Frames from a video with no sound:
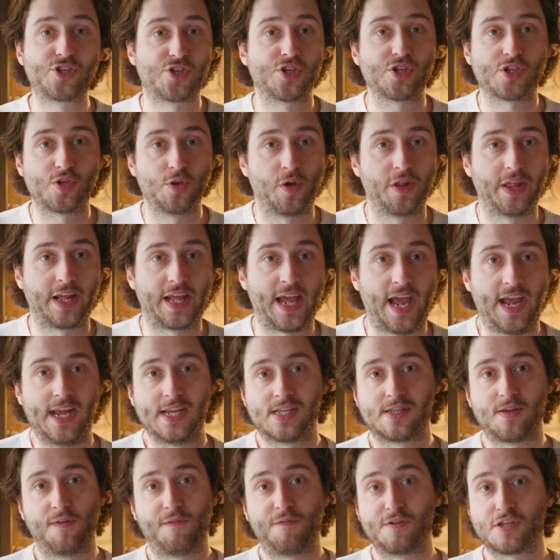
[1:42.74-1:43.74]
just not the
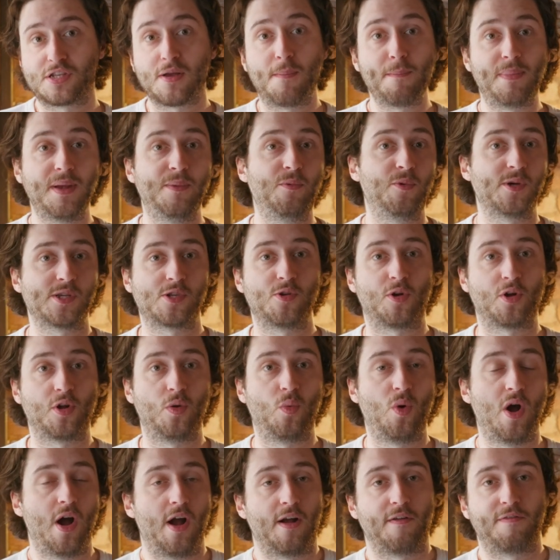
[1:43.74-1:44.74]
case. For some people, it's not
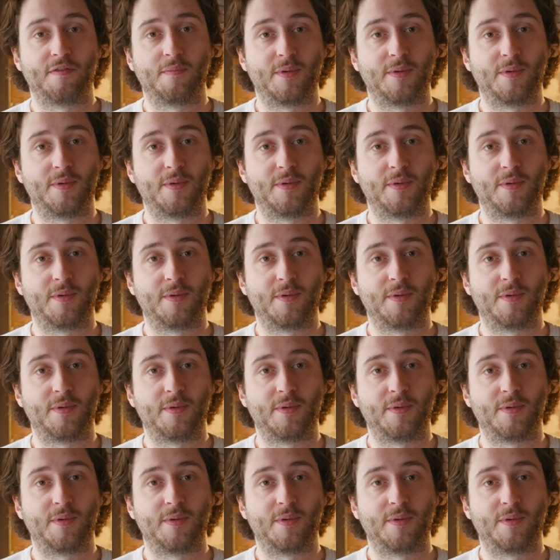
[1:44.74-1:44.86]
going to work.